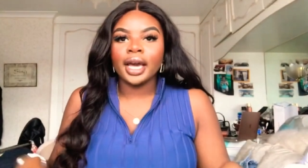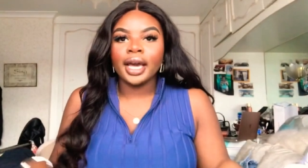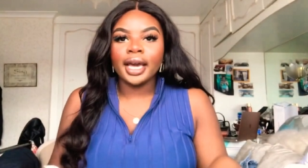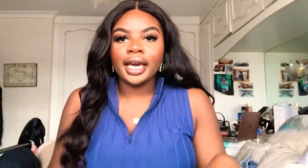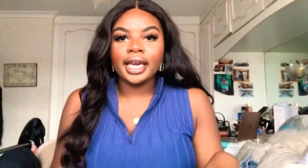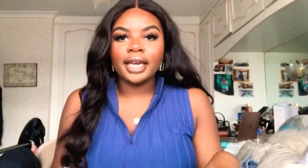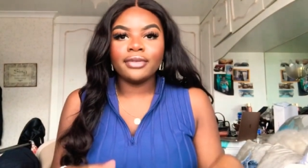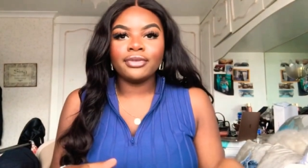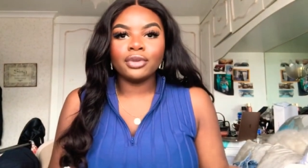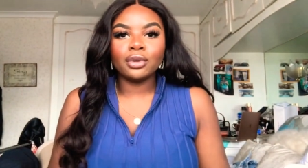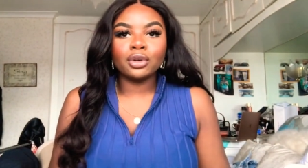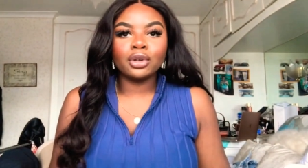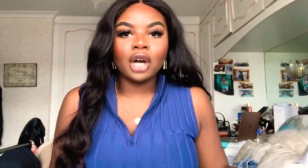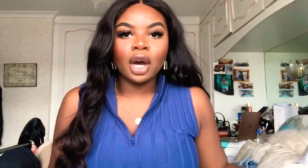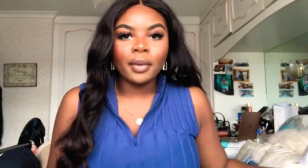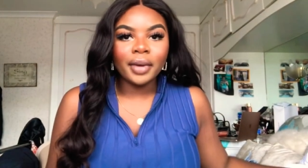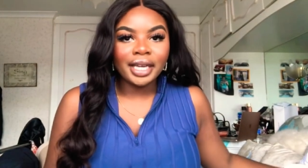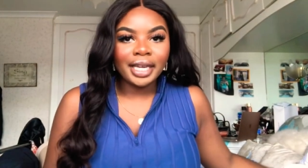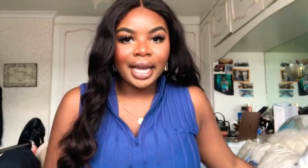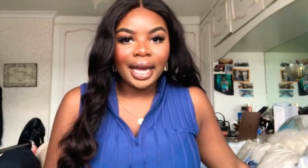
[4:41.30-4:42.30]
if you're
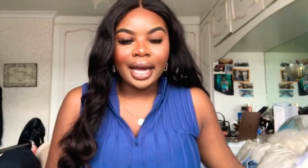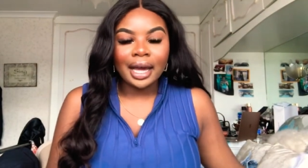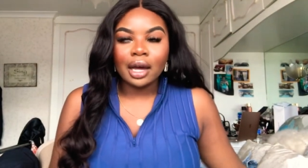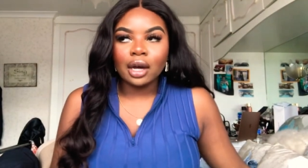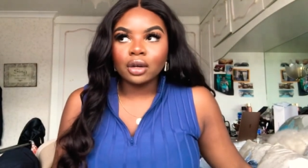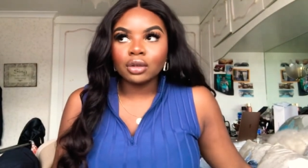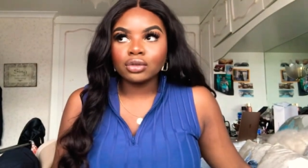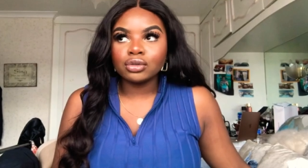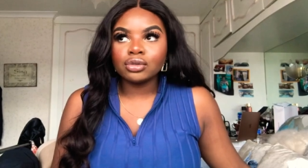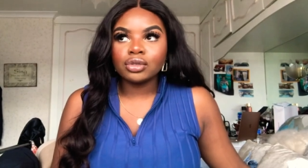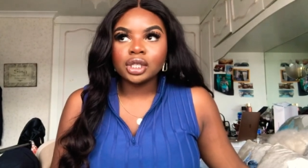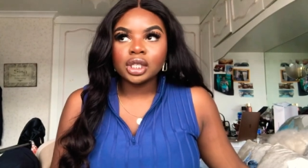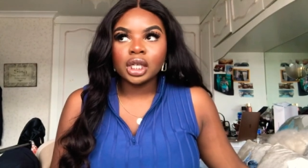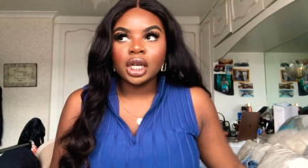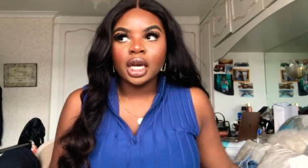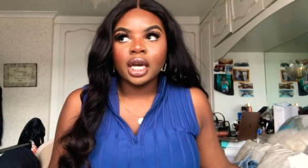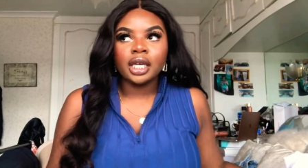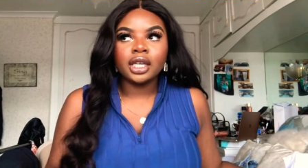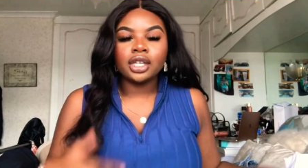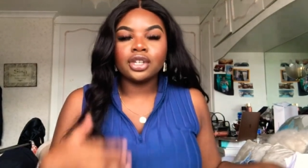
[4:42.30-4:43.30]
going out,
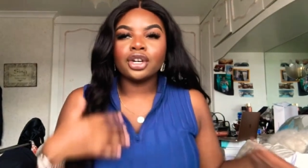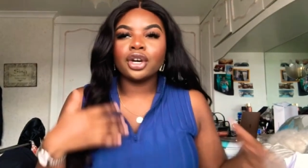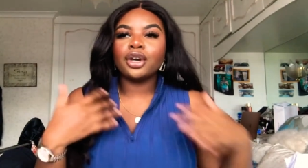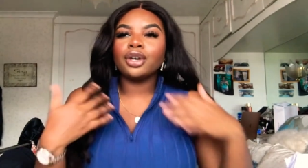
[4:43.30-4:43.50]
you know,